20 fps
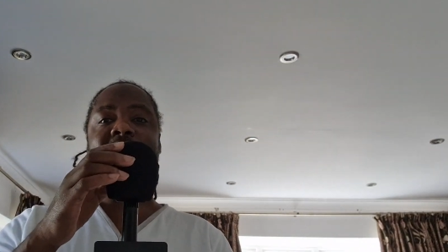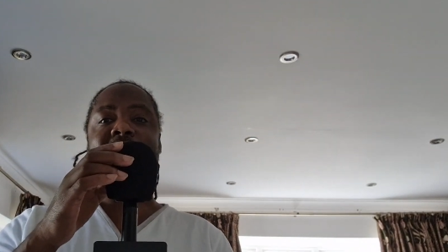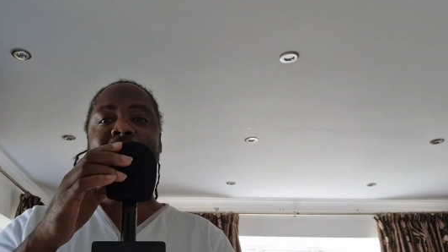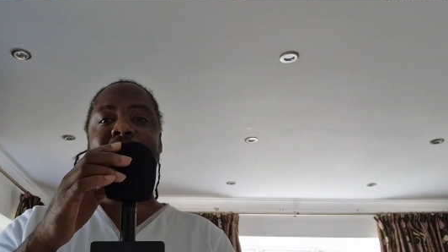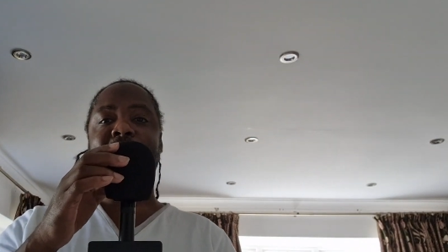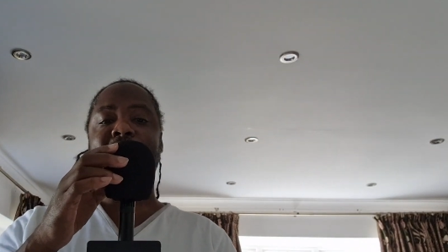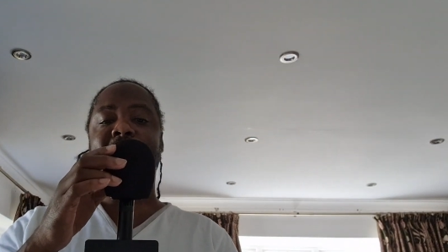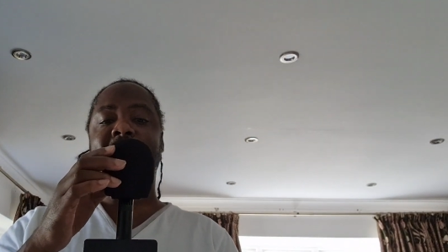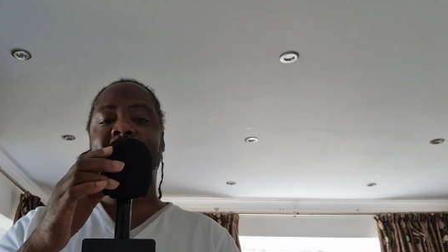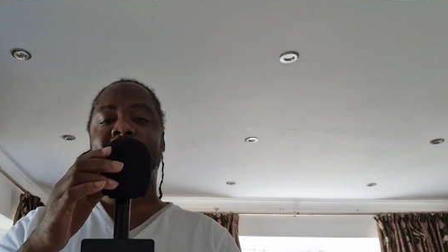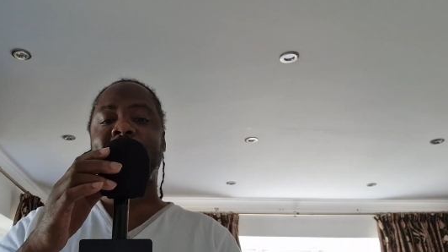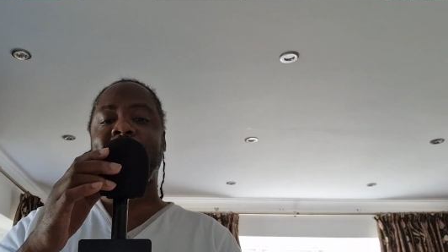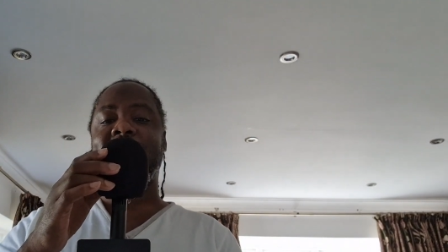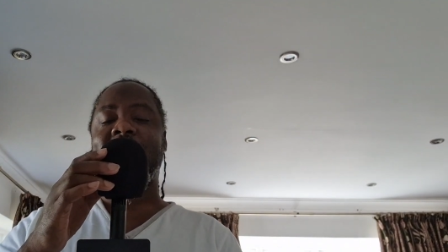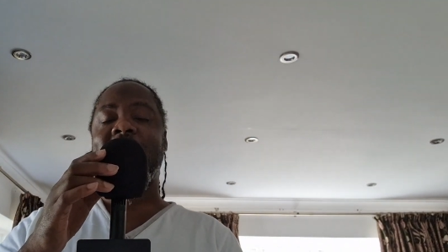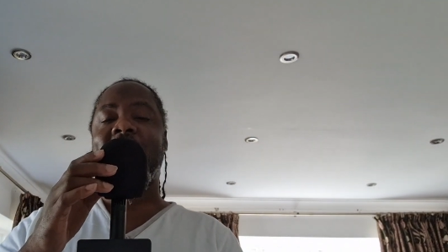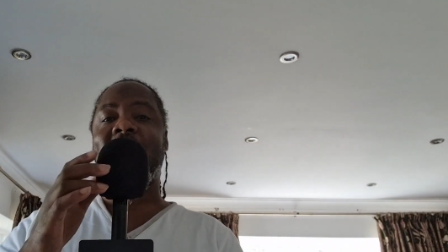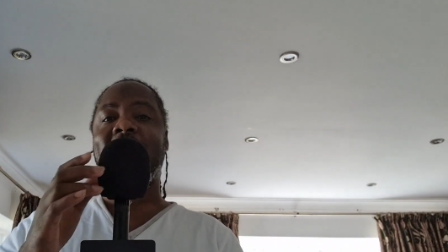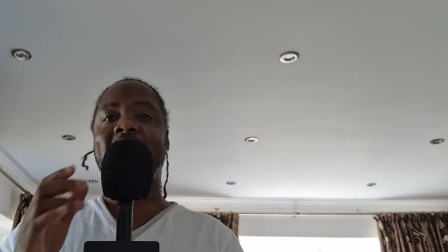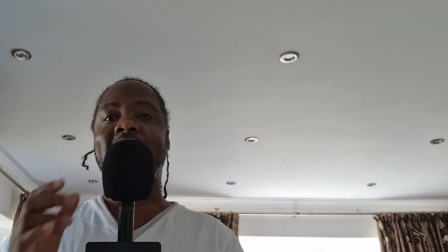so you can't really
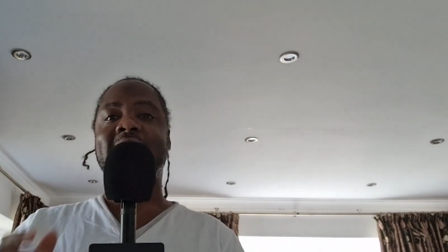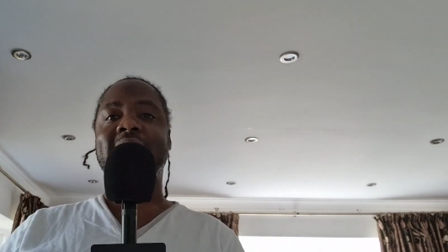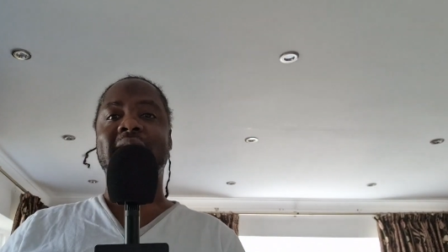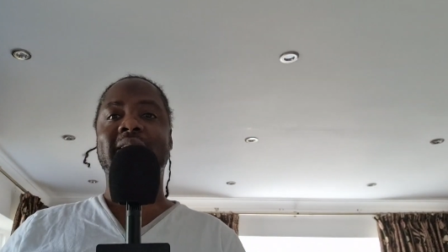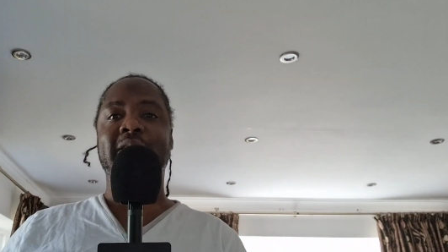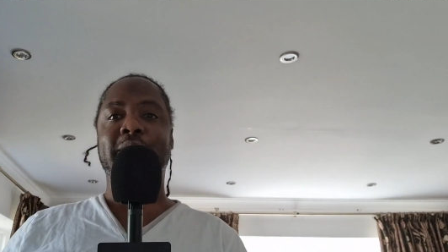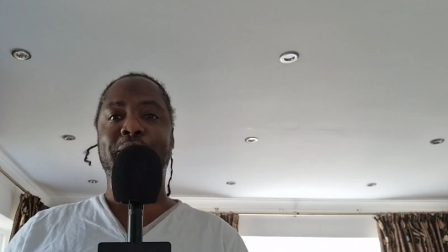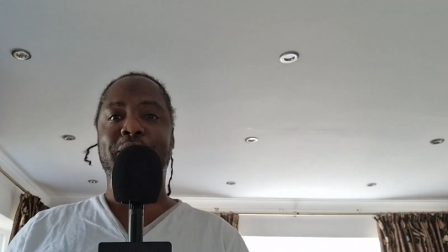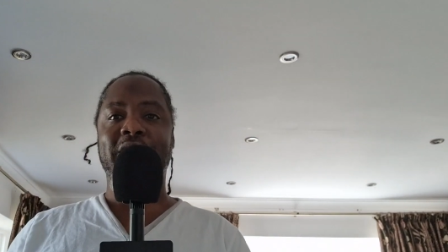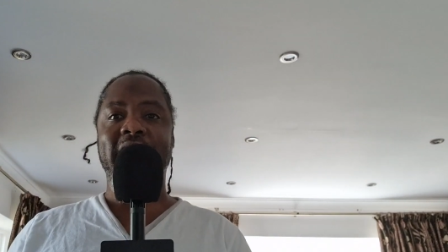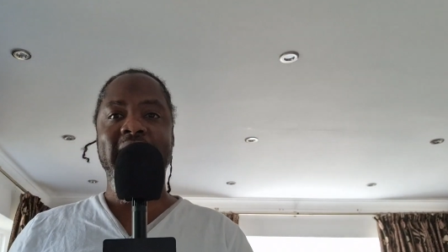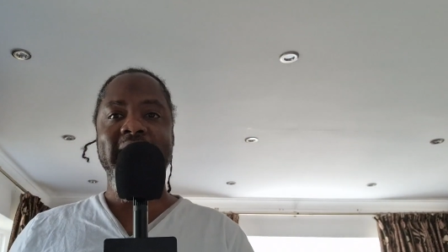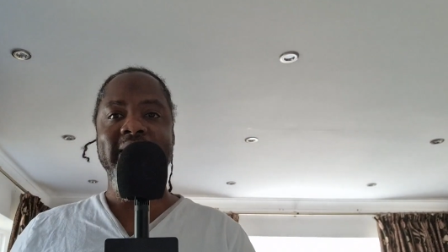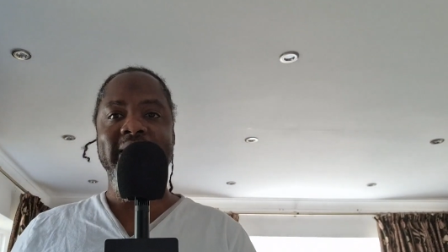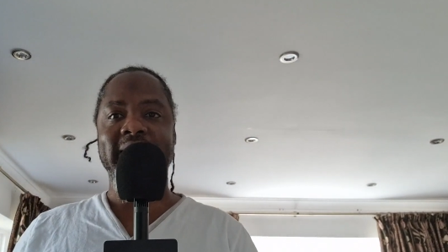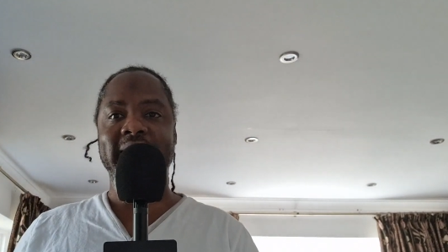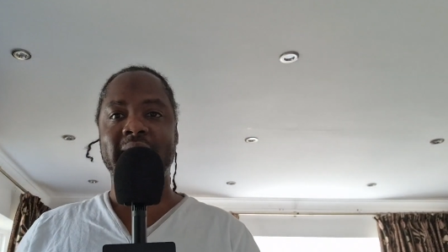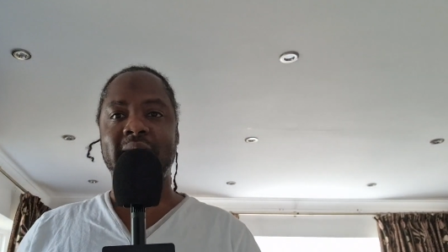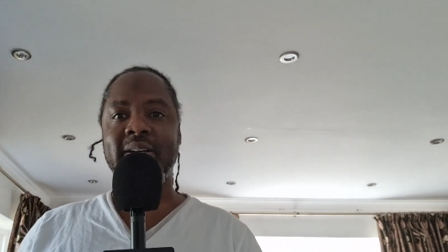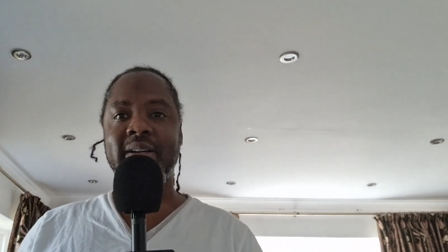hide the
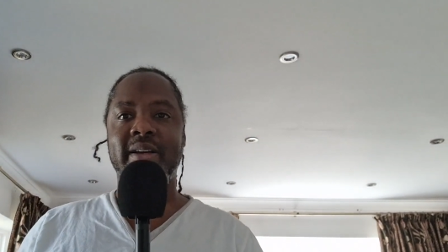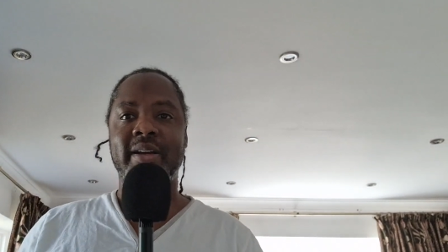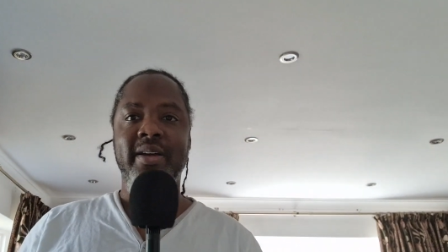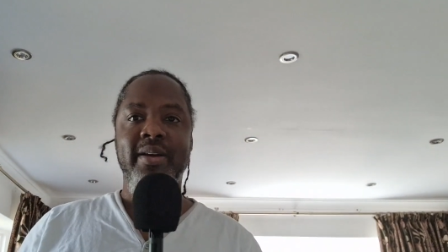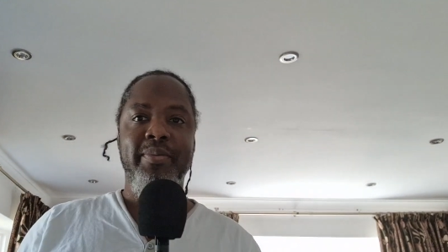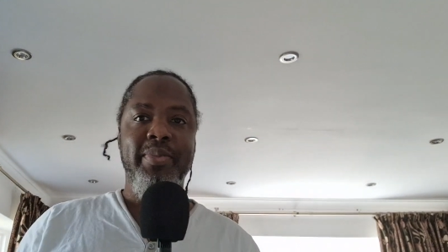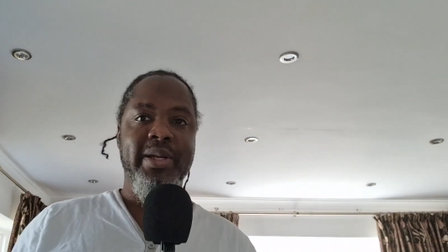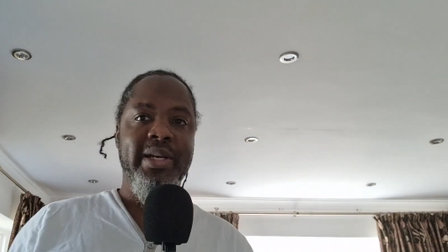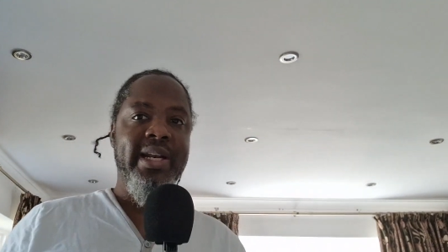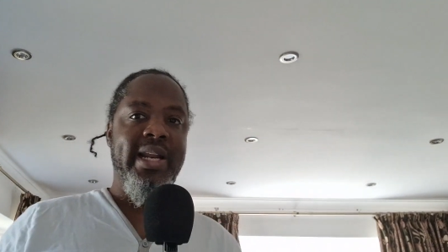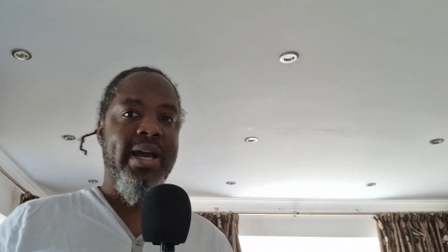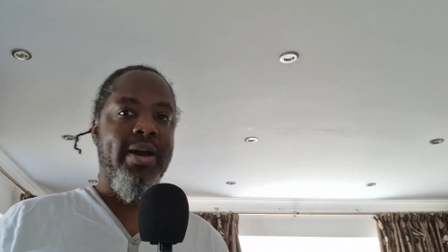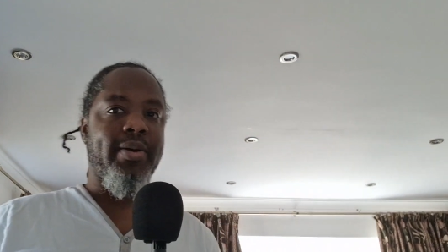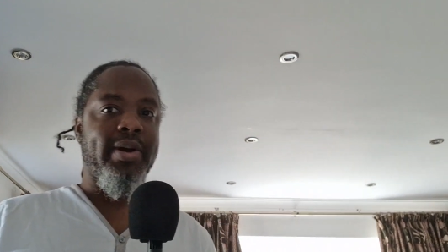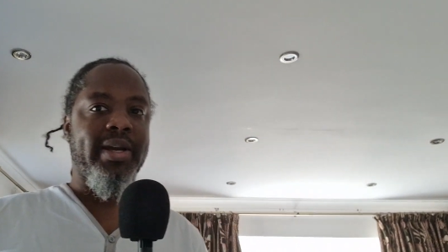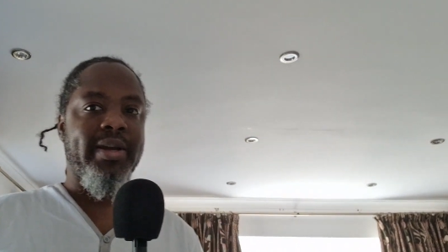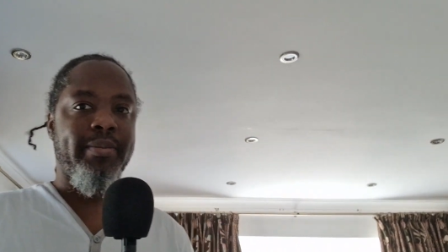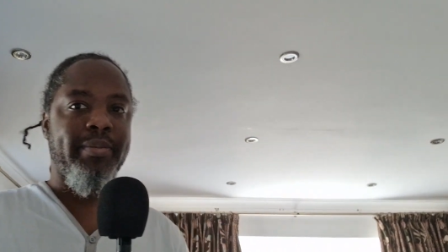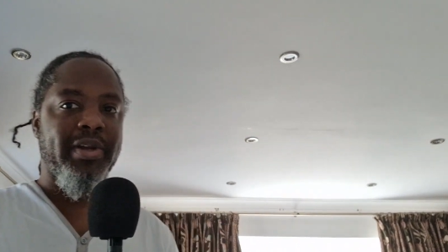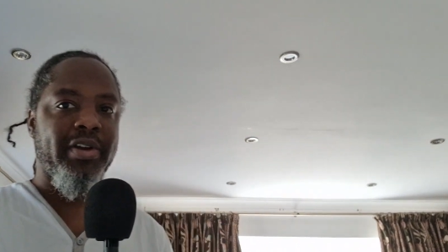branding. But now I
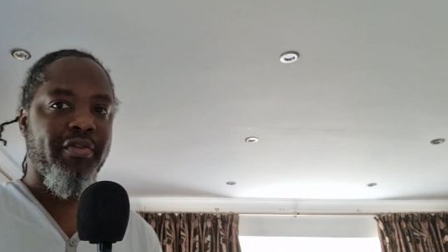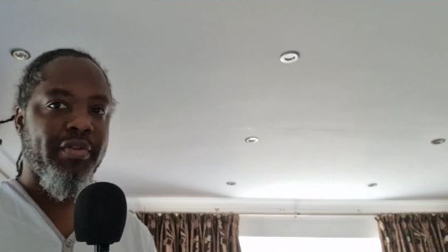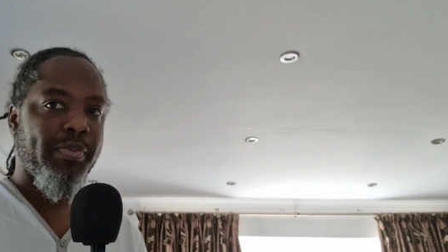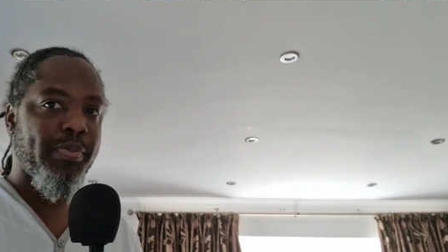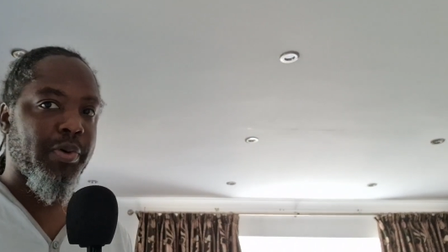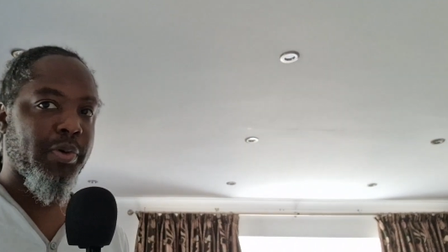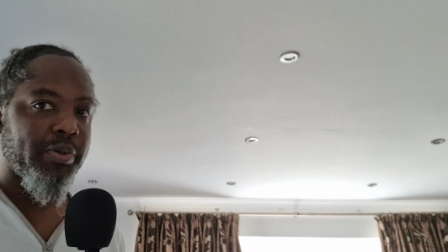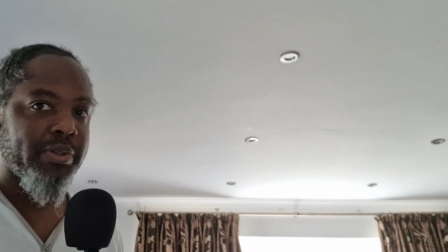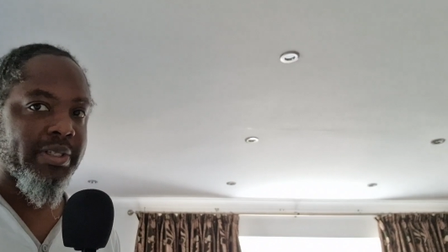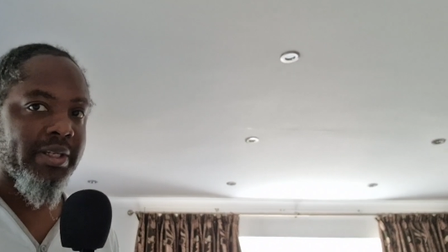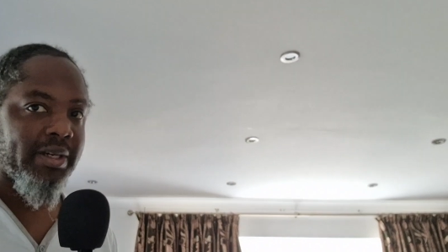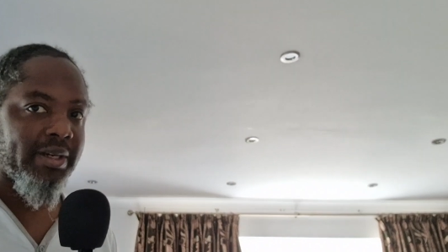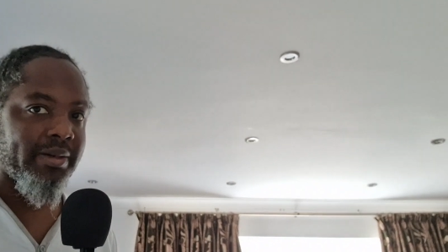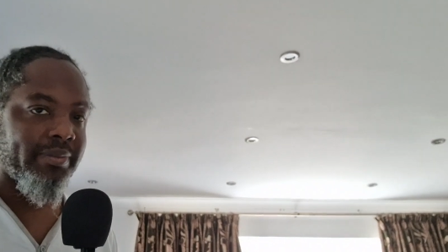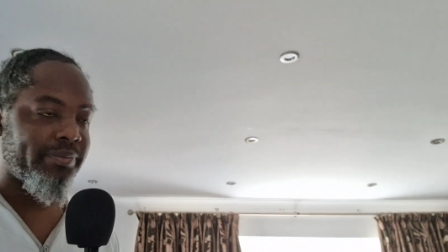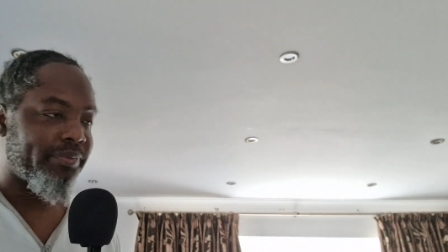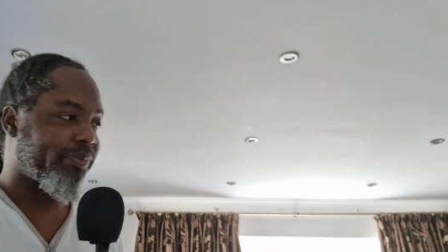can be a reporter